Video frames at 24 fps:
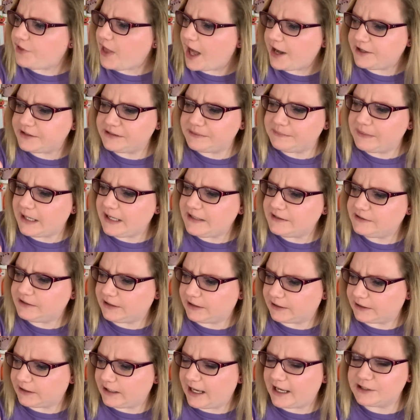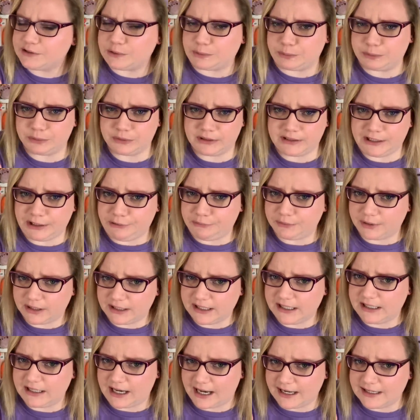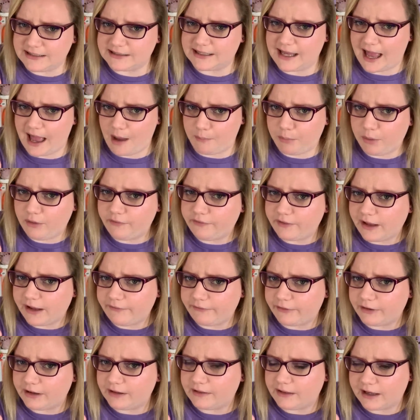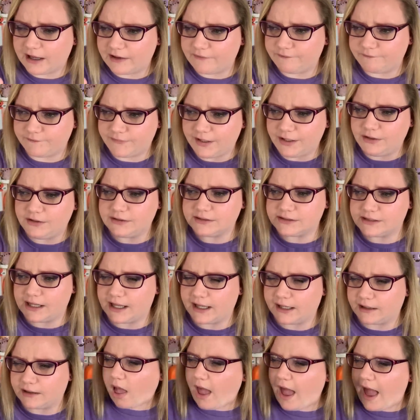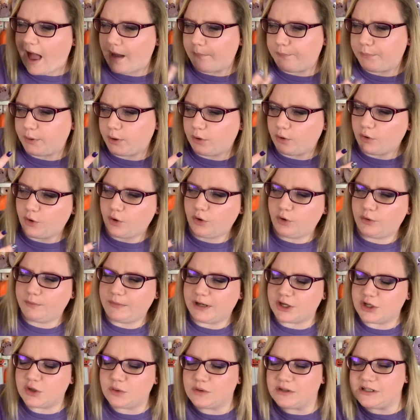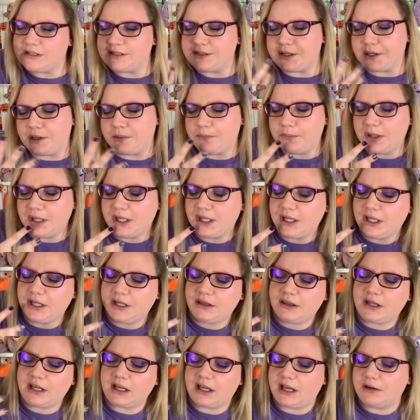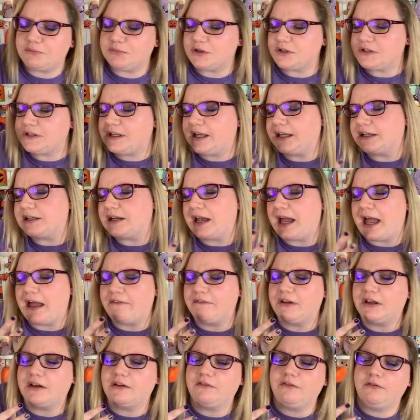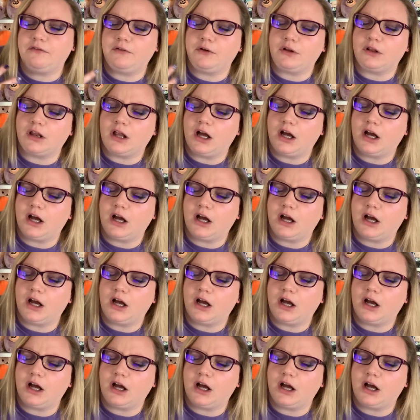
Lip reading: that is amazing. It has a really, really nice apple flavor. Like, it feels like apple mixed with cinnamon. Like, I'm just like having full